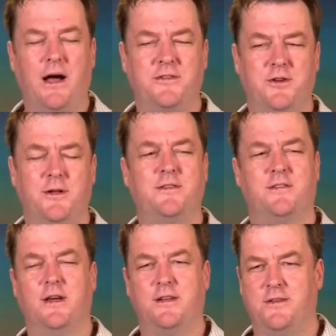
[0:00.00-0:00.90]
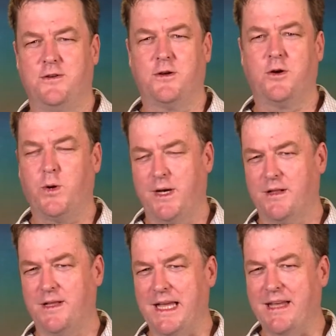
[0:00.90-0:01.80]
our students learn to
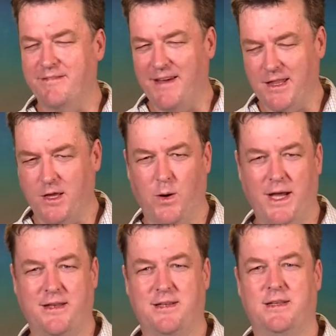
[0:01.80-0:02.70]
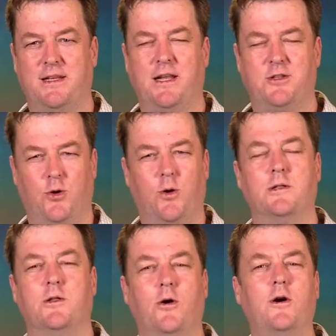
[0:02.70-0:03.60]
critically evaluate tort
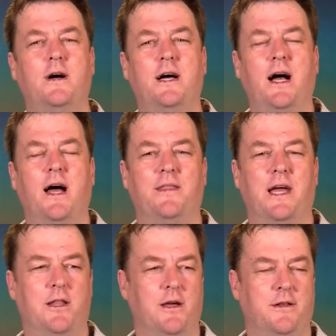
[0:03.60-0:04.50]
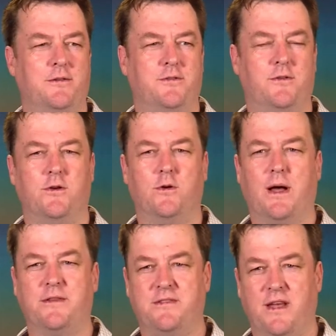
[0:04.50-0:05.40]
law. They learn to
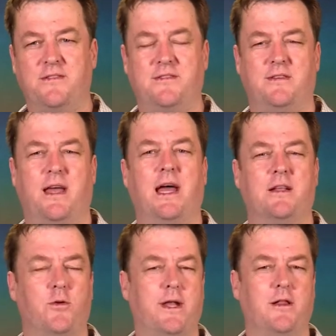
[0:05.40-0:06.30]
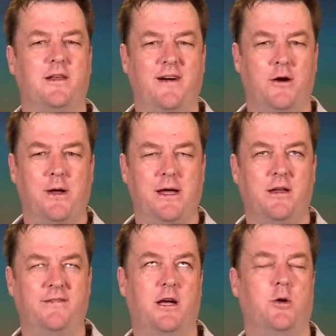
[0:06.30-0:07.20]
assess, and critical
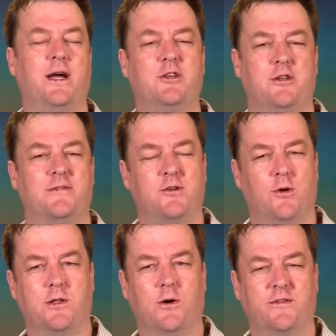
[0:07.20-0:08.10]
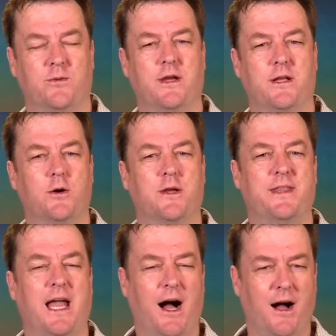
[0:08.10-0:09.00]
evaluation of tort law is where you look at
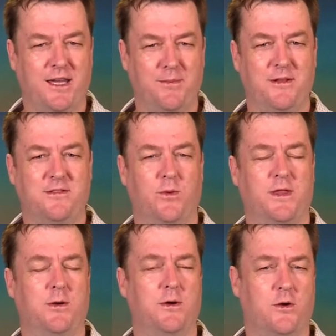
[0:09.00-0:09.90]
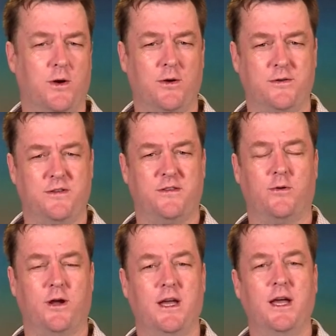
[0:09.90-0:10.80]
the arguments, whether you agree or
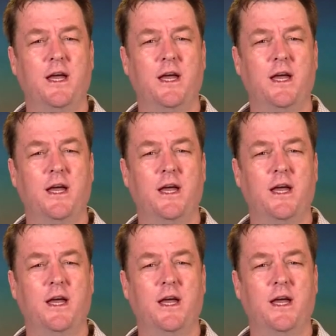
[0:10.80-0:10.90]
disagree.